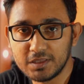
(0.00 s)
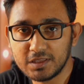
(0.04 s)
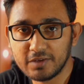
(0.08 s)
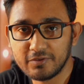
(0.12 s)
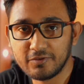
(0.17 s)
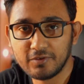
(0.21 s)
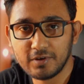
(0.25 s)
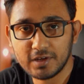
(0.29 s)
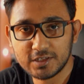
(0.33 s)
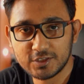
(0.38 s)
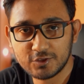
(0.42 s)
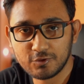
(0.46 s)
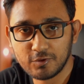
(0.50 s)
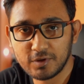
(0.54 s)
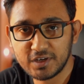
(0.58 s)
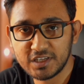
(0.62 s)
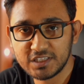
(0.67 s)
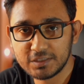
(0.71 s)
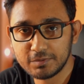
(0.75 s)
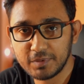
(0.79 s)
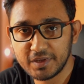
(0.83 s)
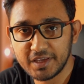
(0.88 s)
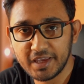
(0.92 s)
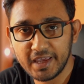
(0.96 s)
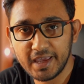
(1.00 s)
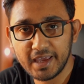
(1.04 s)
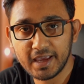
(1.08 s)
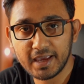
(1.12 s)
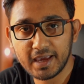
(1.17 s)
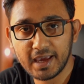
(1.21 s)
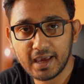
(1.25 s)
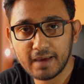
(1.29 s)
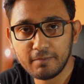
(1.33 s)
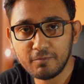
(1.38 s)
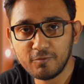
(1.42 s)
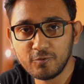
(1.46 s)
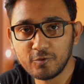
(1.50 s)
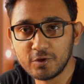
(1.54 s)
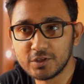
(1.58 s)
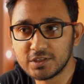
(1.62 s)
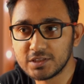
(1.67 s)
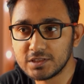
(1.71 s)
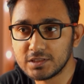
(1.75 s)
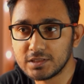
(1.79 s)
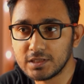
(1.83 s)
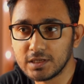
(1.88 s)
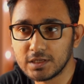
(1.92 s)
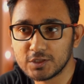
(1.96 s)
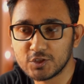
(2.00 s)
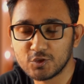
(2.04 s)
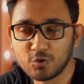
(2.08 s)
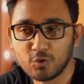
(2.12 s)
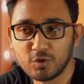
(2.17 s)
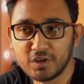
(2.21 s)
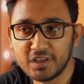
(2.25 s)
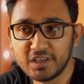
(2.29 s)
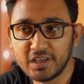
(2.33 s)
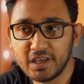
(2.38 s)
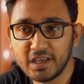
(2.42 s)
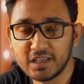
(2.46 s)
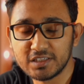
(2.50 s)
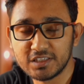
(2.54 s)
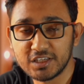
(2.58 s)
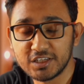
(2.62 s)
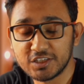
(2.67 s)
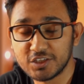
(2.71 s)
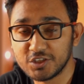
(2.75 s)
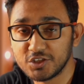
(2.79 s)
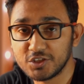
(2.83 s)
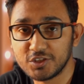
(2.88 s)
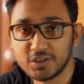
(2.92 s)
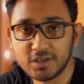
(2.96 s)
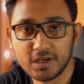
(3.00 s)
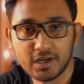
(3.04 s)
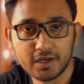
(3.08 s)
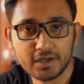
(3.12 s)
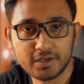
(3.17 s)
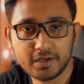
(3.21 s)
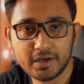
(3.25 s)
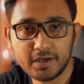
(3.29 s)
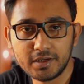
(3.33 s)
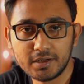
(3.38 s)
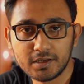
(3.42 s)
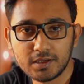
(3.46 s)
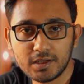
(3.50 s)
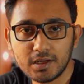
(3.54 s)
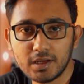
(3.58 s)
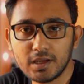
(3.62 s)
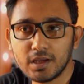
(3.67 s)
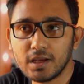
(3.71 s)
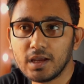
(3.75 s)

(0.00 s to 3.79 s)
The first one is my A cam, which is the Sony A6300.